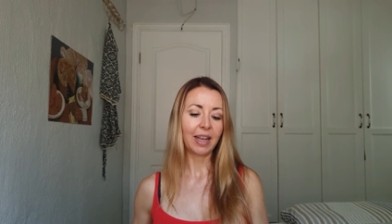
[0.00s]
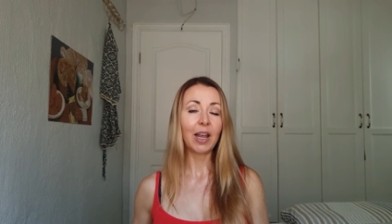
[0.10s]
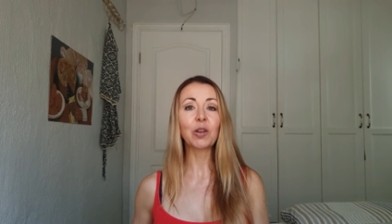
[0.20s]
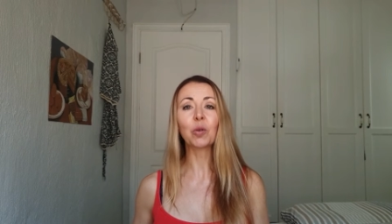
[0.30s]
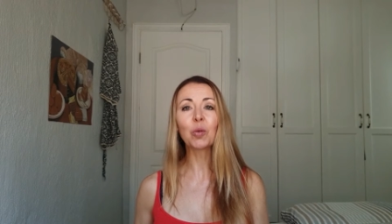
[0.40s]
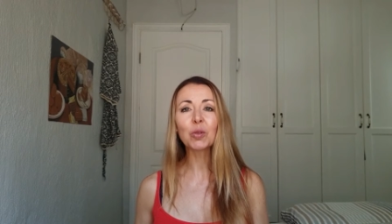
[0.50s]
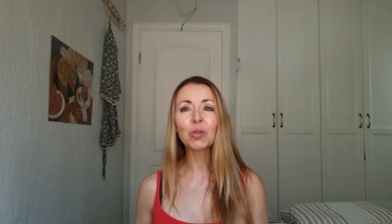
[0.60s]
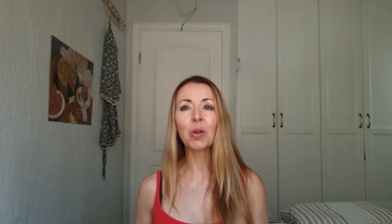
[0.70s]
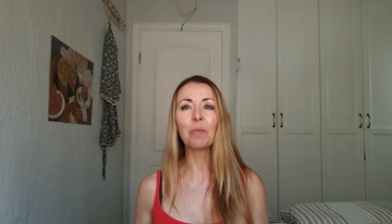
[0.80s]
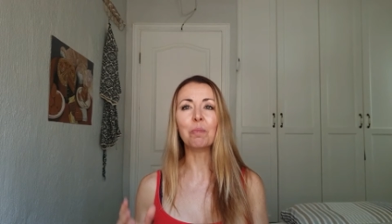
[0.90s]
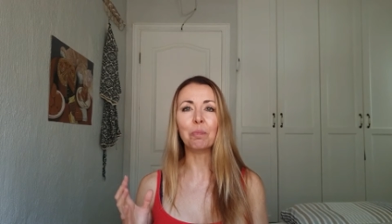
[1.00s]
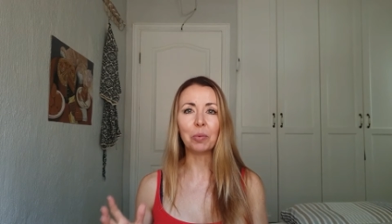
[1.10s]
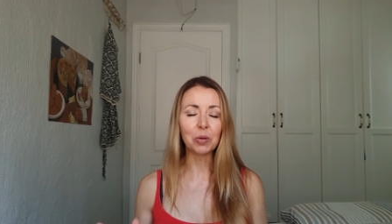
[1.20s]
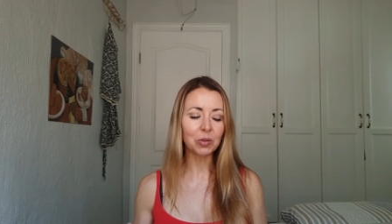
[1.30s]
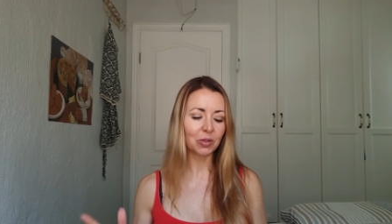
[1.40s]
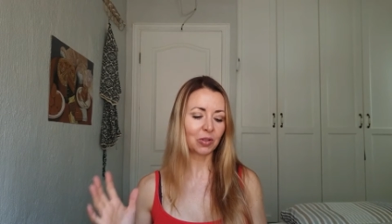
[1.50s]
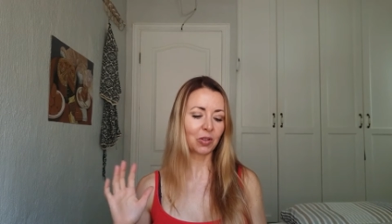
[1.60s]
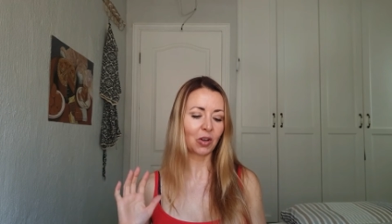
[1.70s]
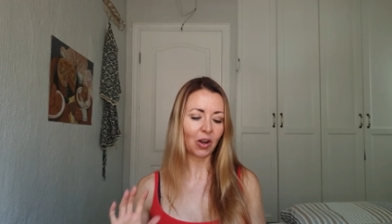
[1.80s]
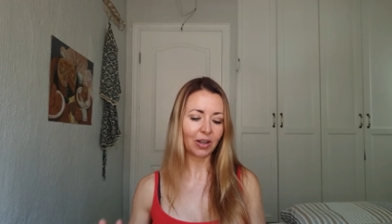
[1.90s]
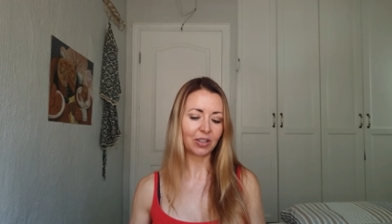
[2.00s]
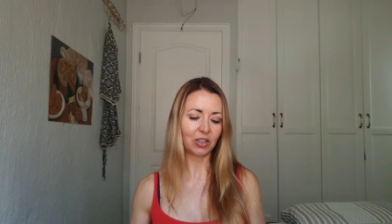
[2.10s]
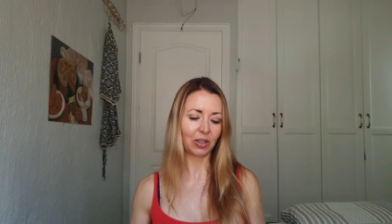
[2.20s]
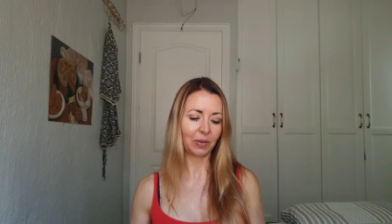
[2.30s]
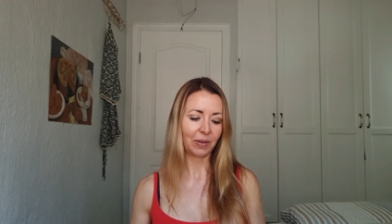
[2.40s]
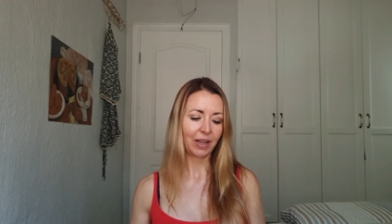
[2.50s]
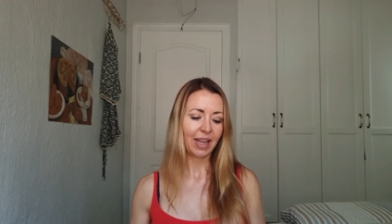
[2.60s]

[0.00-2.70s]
It also boosts collagen.